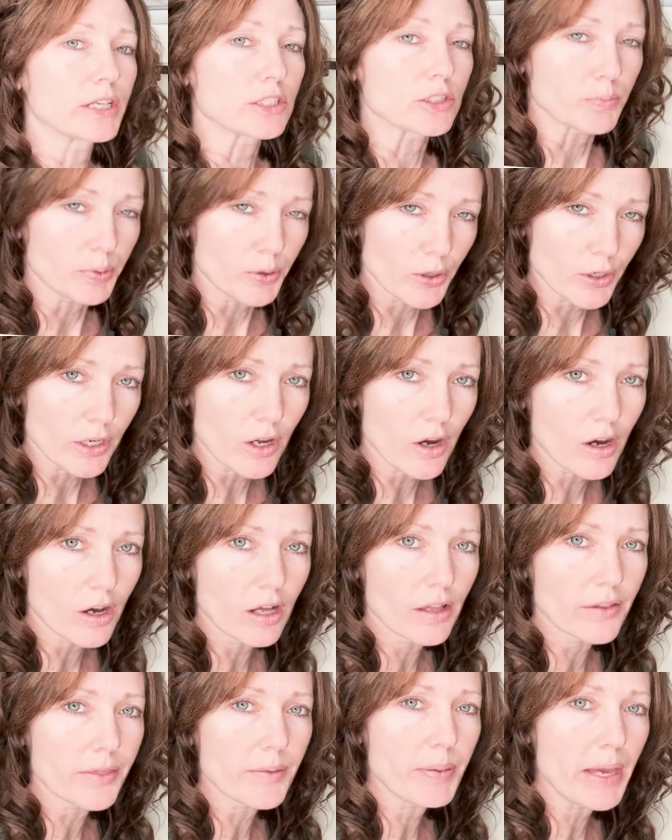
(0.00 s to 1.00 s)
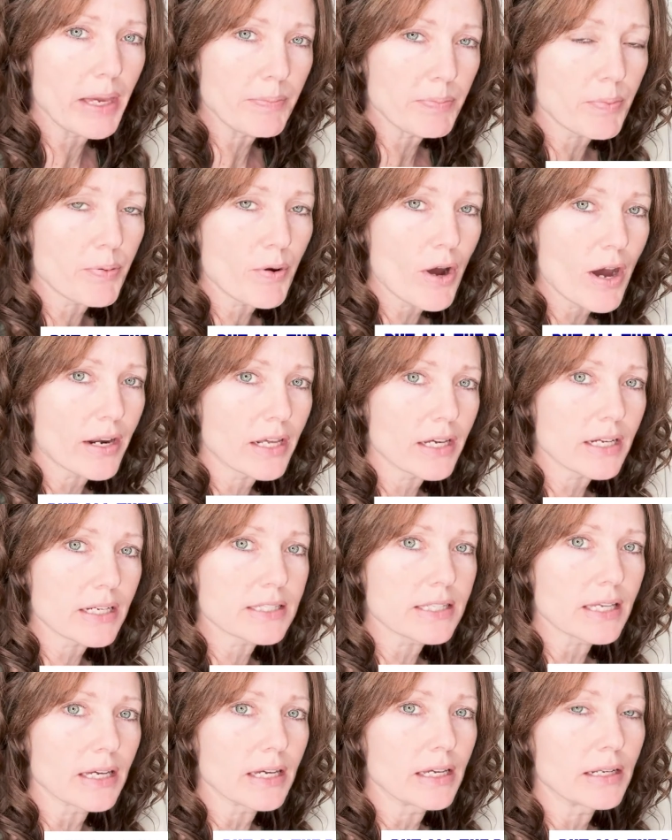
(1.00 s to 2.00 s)
to put all the paper
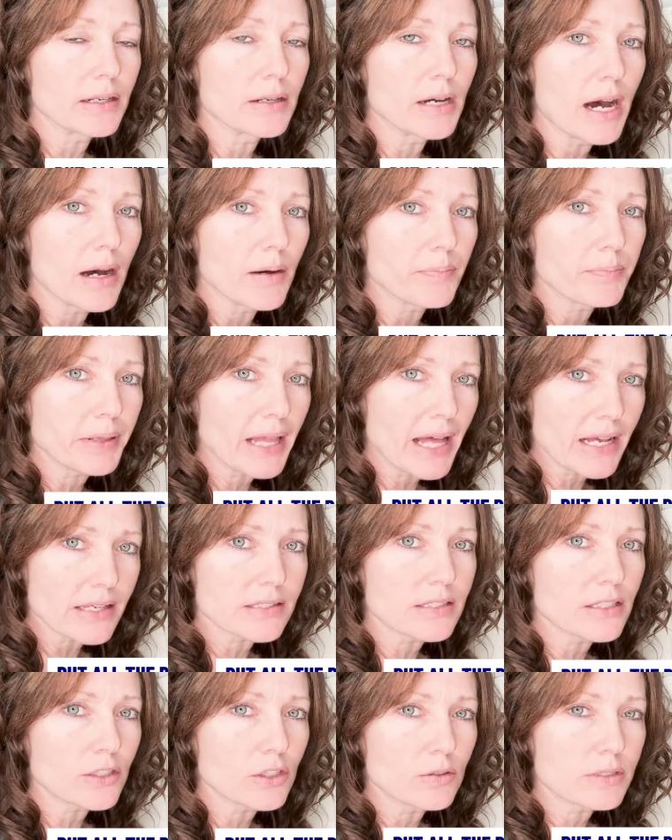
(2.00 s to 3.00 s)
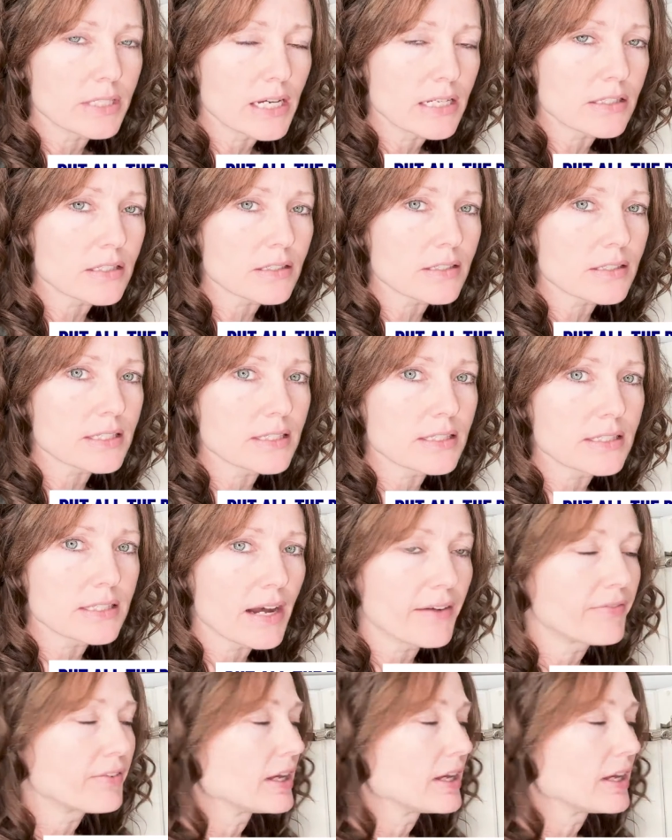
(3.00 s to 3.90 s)
products and plastic utensils and stuff